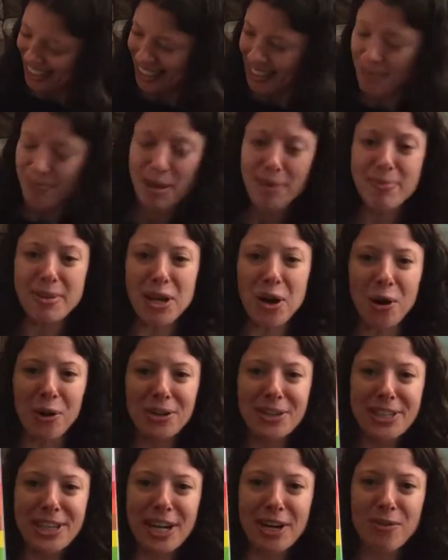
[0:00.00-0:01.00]
Might be hard
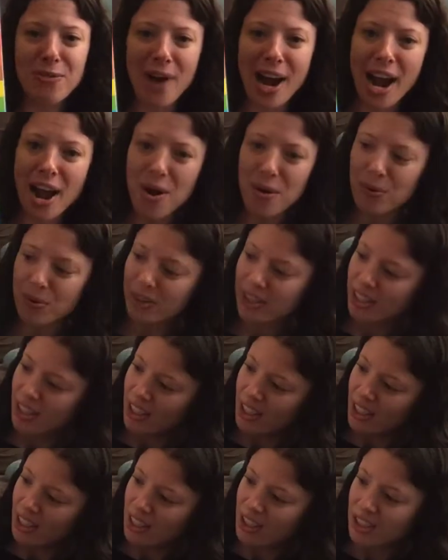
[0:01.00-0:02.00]
to get around.
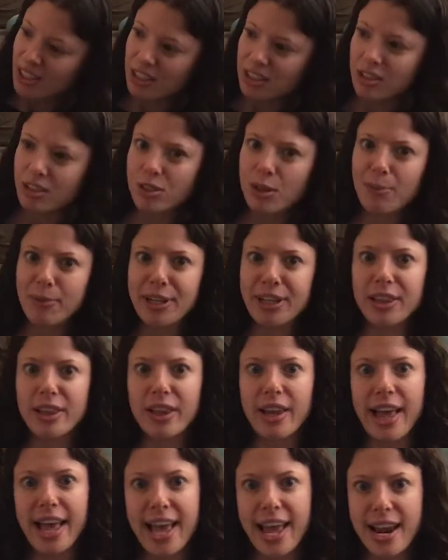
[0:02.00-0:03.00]
Got so many
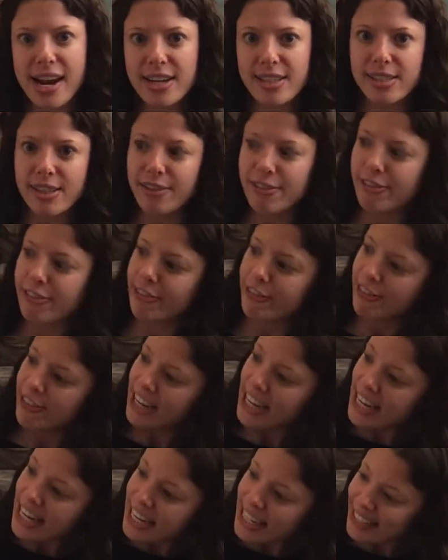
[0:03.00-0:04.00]
legs and
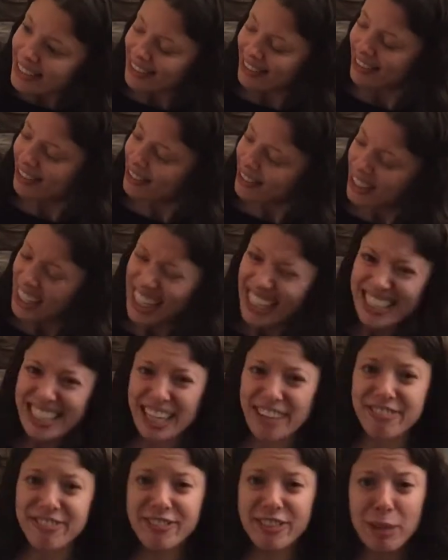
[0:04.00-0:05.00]
feet. Got
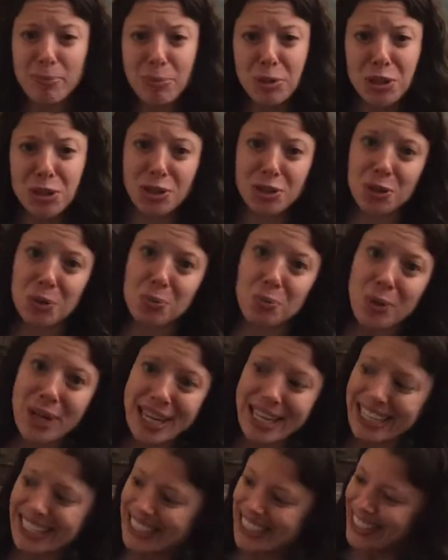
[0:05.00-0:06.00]
flippers and
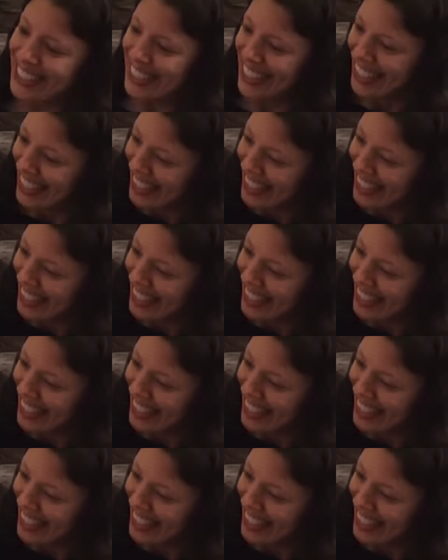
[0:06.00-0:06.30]
wings.